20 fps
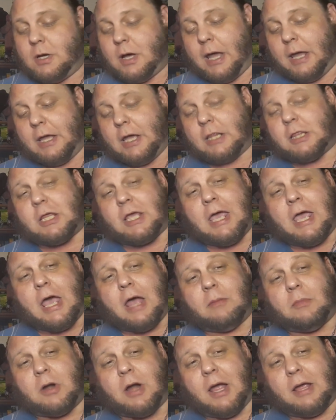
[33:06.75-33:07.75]
I get the
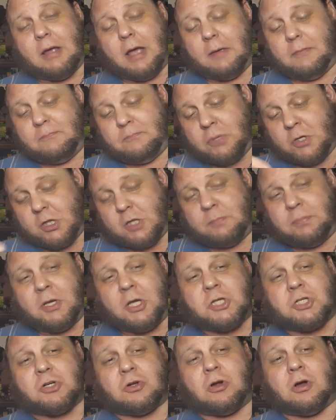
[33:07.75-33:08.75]
camera. I put the
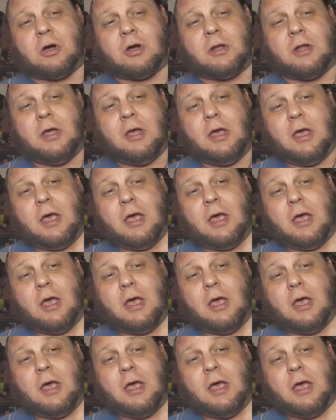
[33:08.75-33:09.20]
picture on.